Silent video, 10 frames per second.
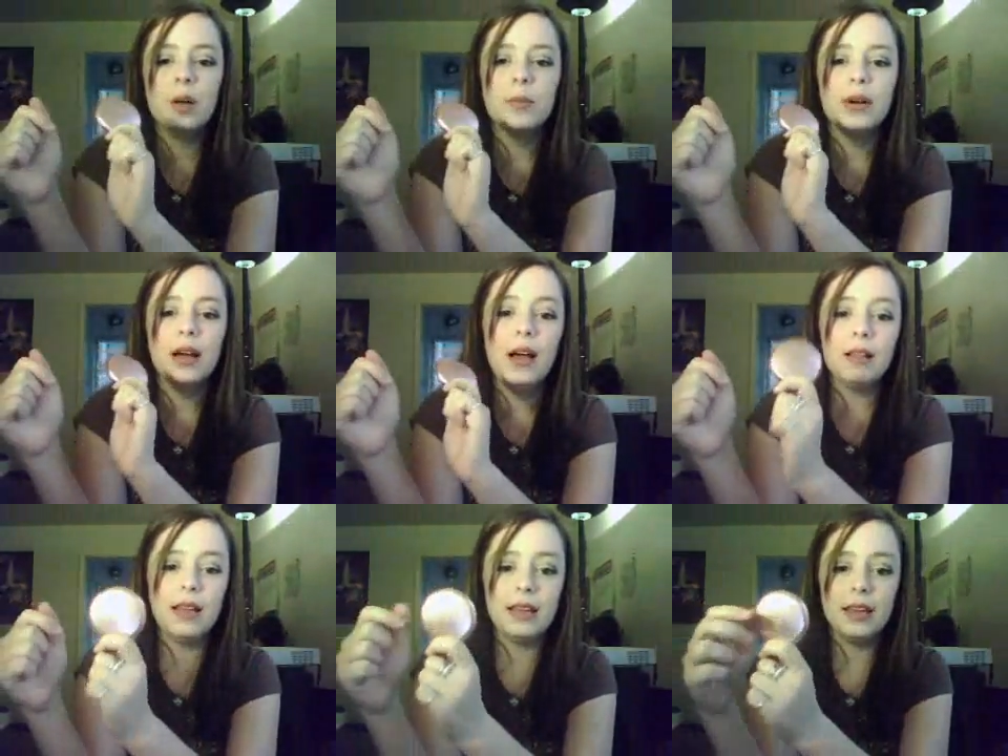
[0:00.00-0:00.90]
But I
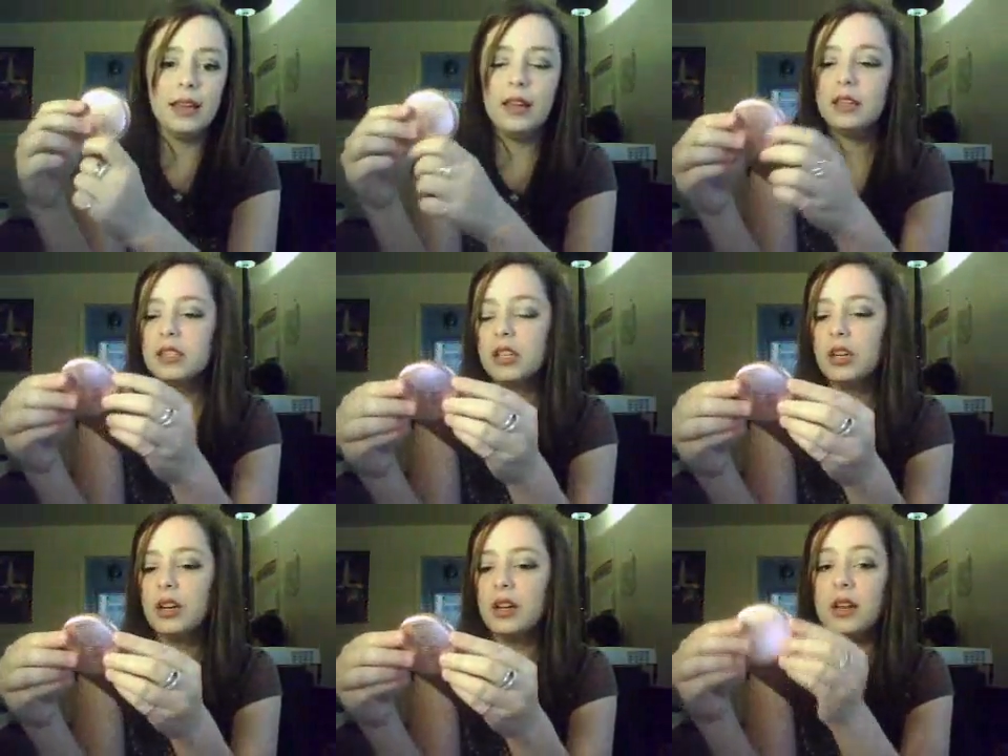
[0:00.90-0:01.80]
like it. It's
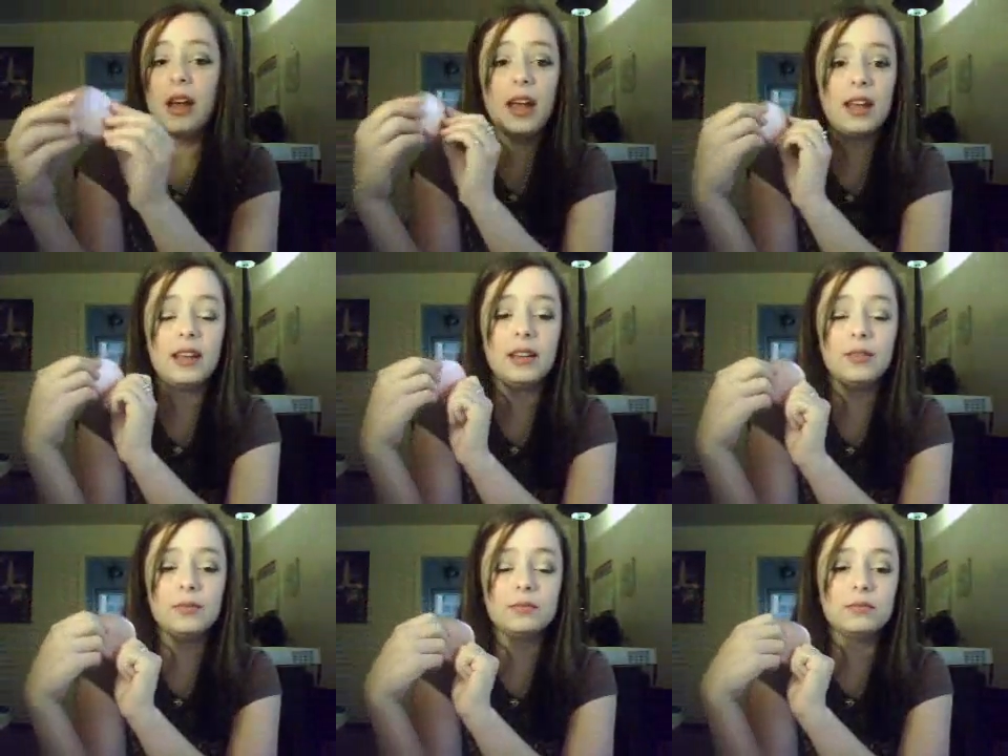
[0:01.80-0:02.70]
good. I
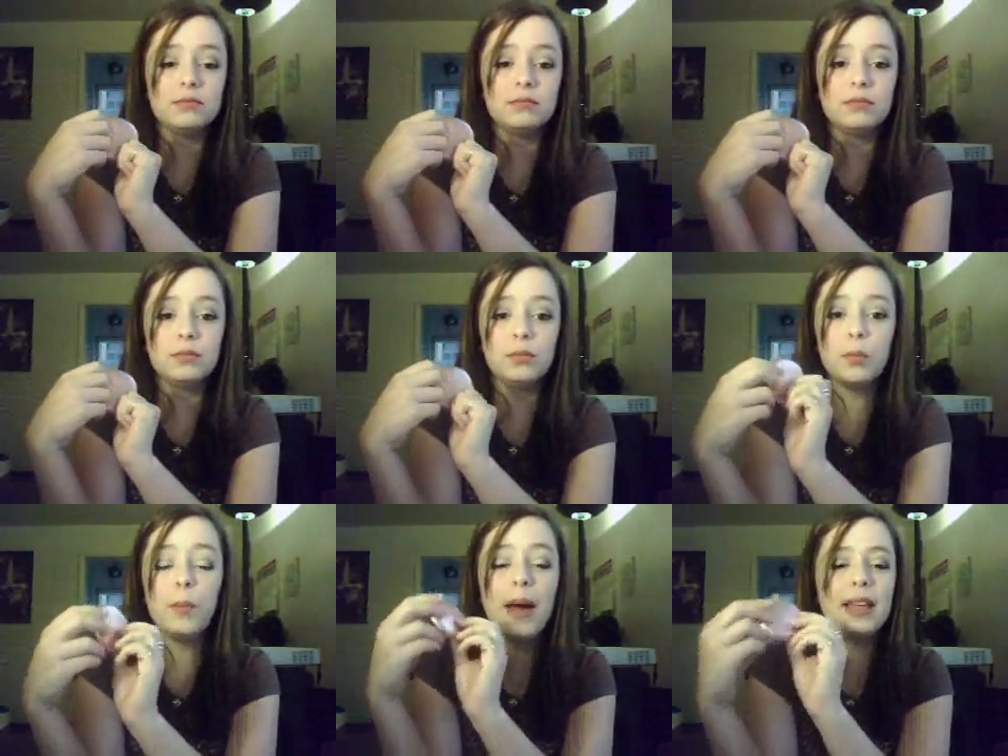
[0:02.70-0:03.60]

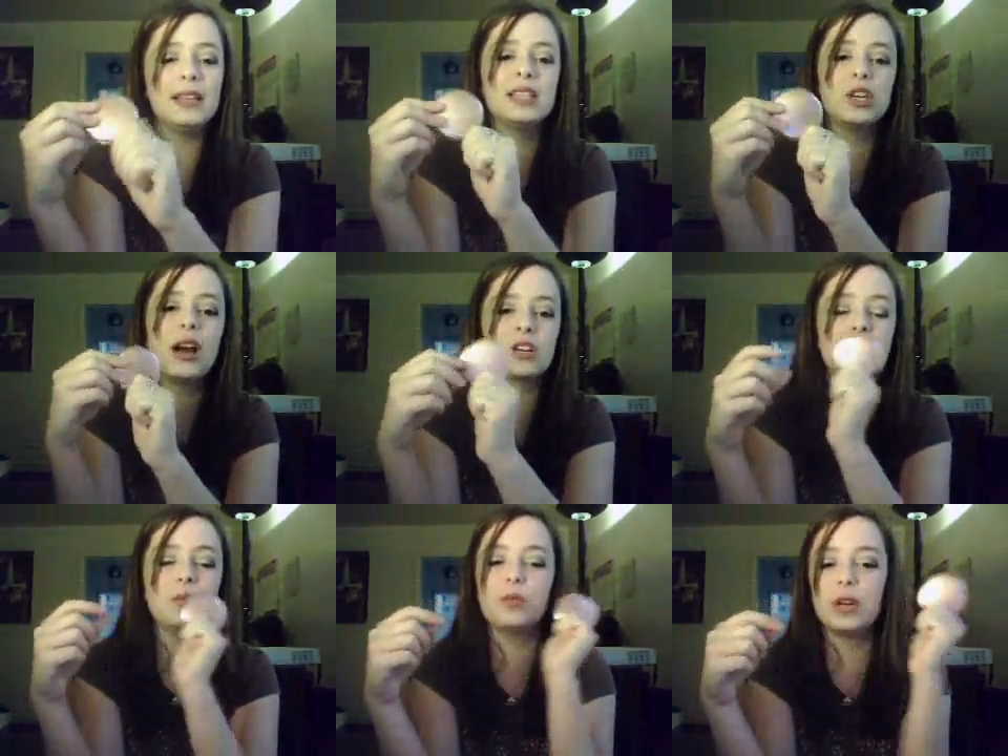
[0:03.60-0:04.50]
might consider
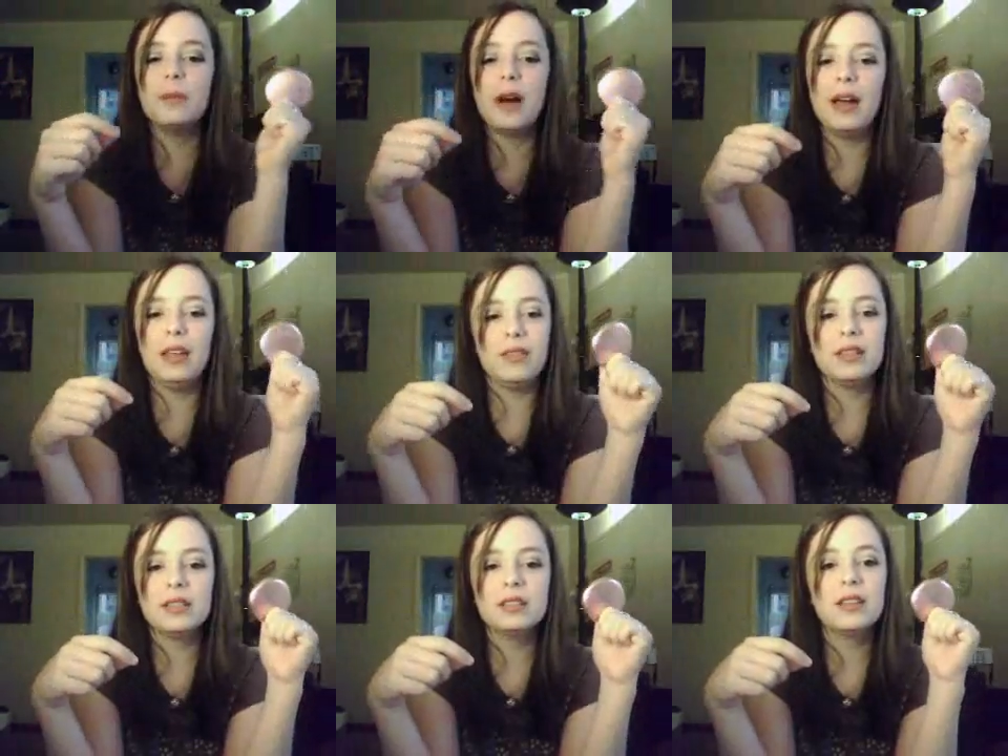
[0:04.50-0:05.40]
actually rebuying
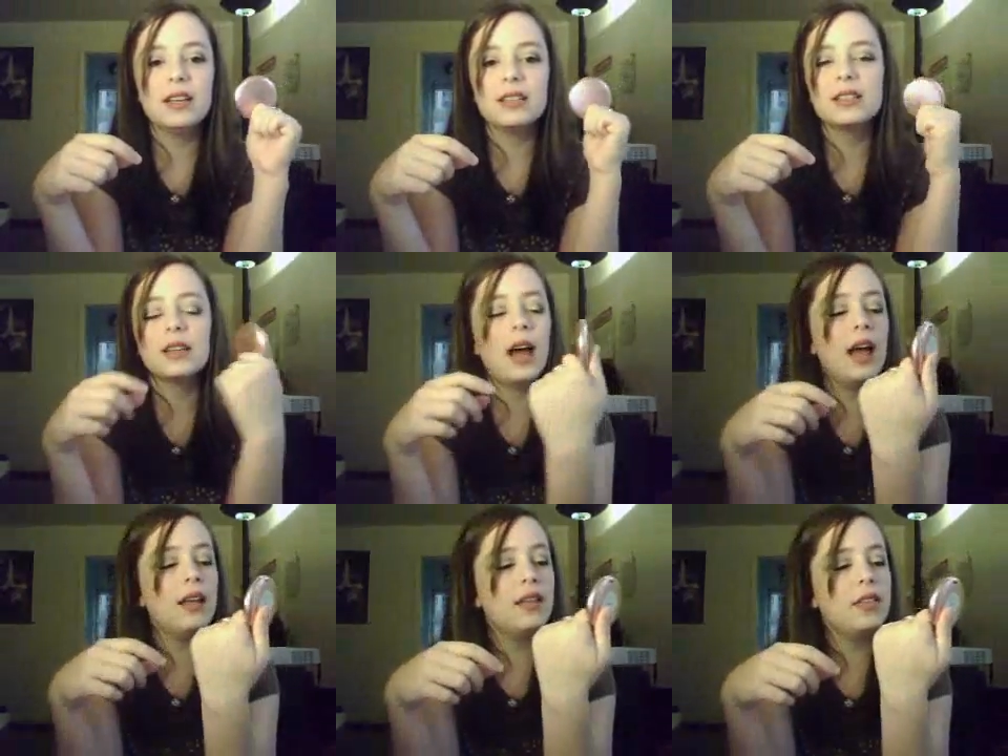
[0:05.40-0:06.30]
this because
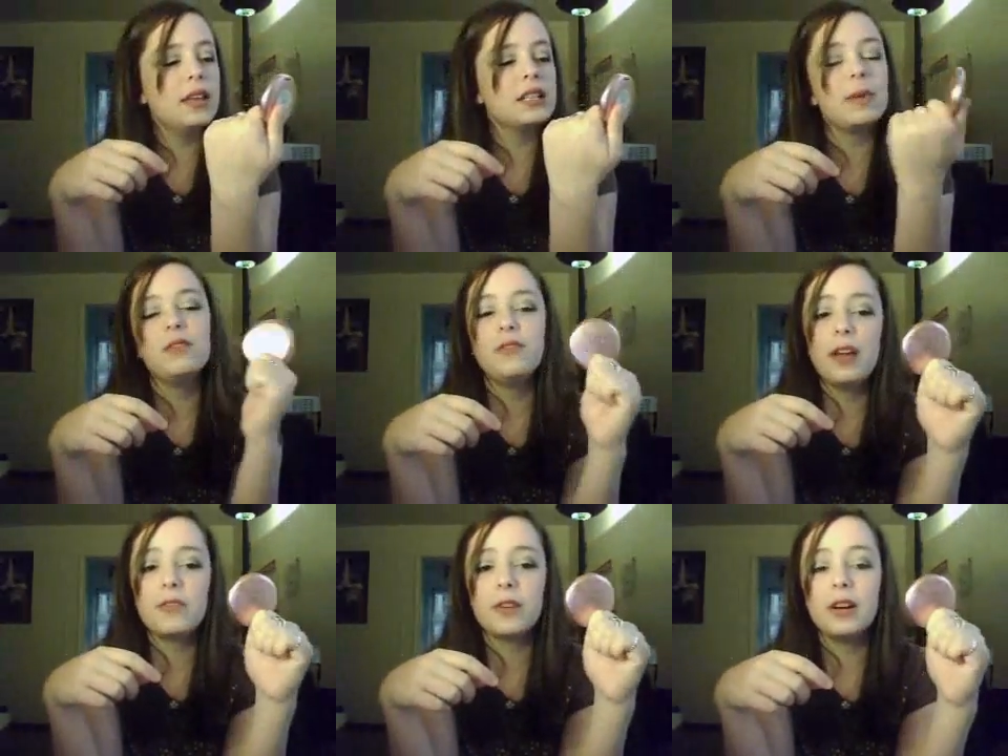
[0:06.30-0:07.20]
I think it's my
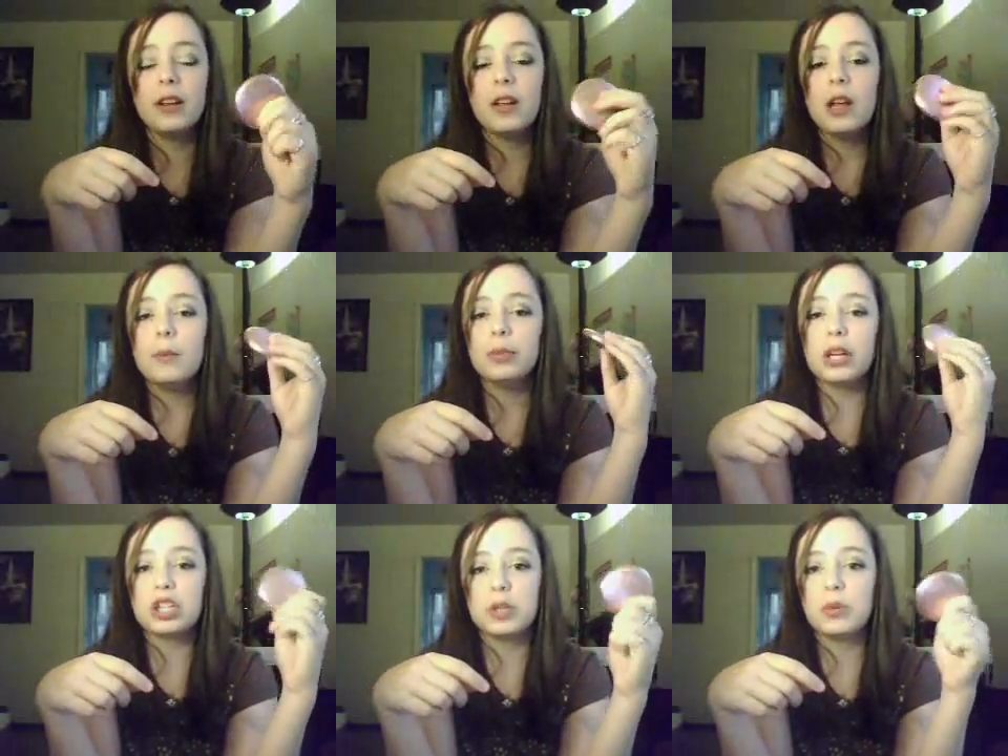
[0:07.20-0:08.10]
favorite
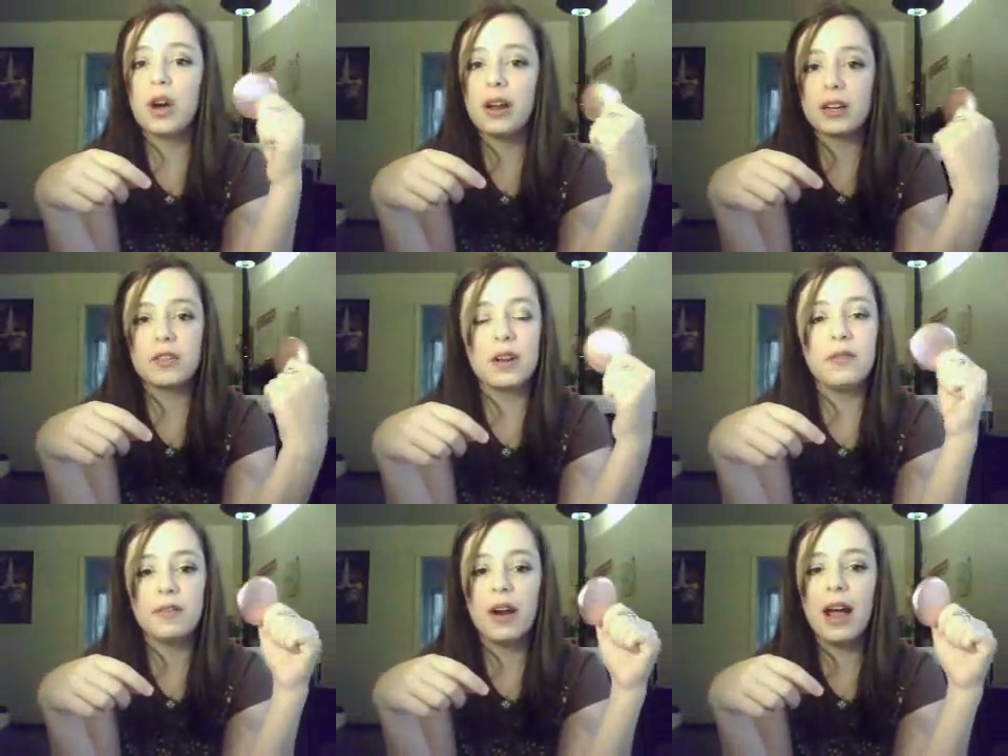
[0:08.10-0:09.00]
blushing product that I've
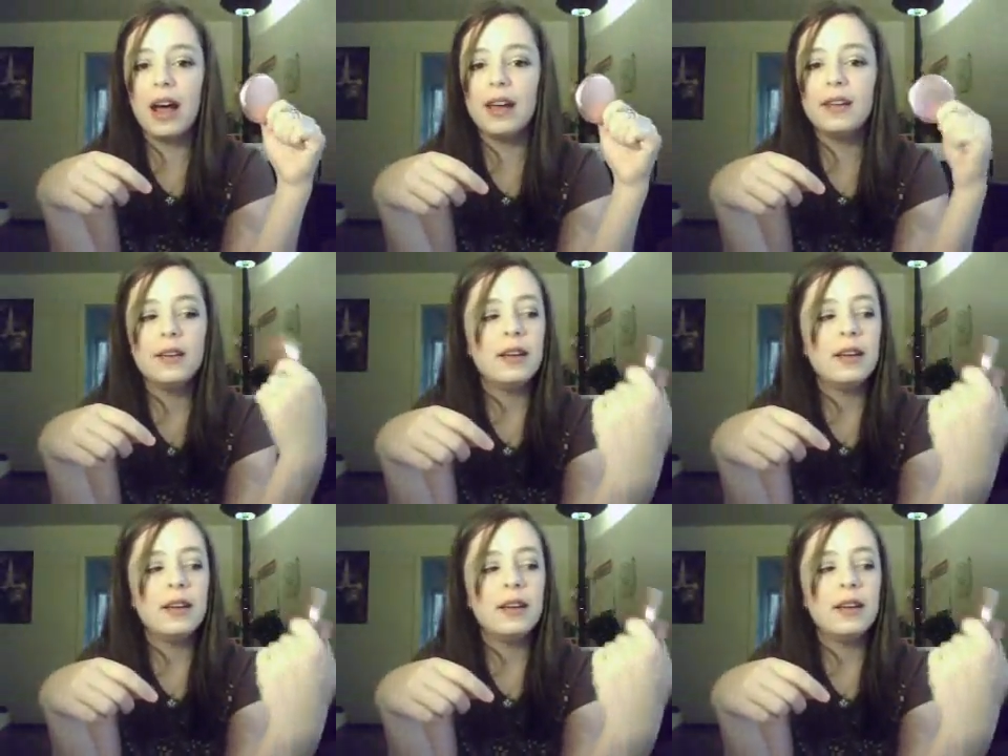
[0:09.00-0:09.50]
ever had.